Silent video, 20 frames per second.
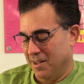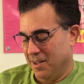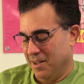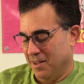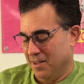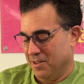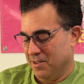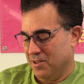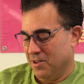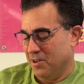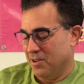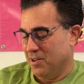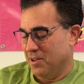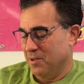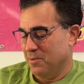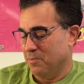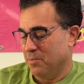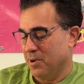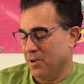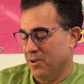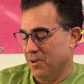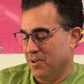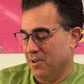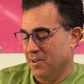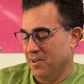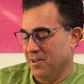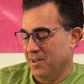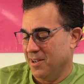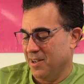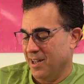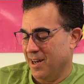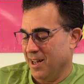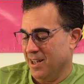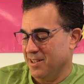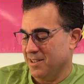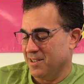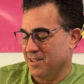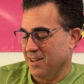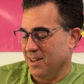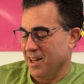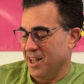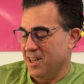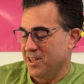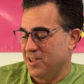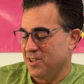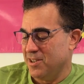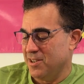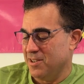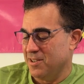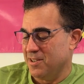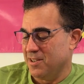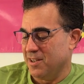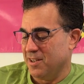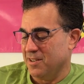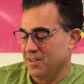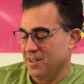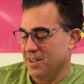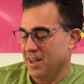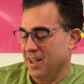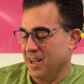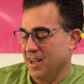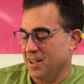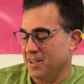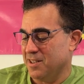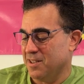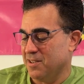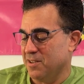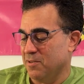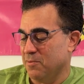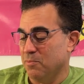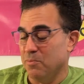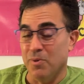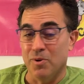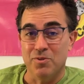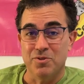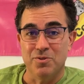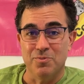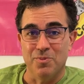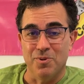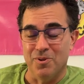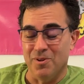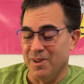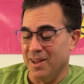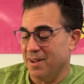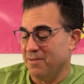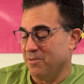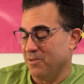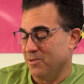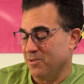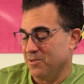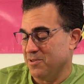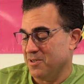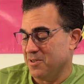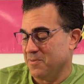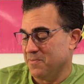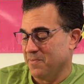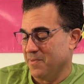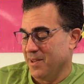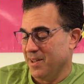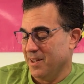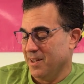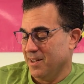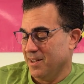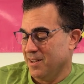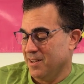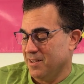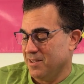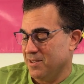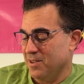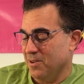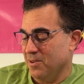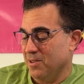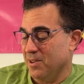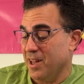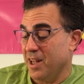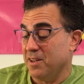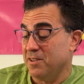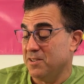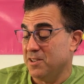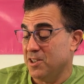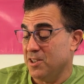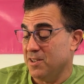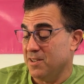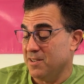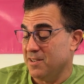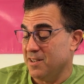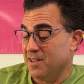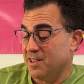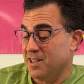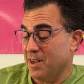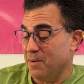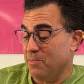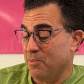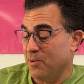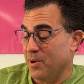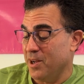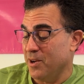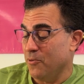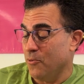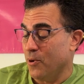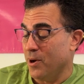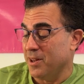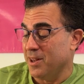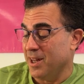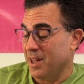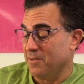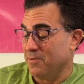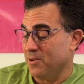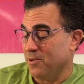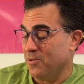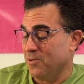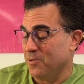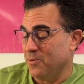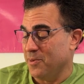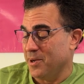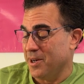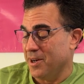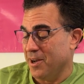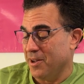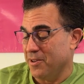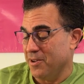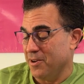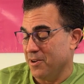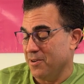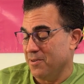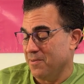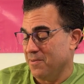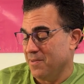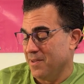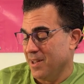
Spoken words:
In Turn and Burn, it has ledges because it has multiple levels. So ledges separate one level from another.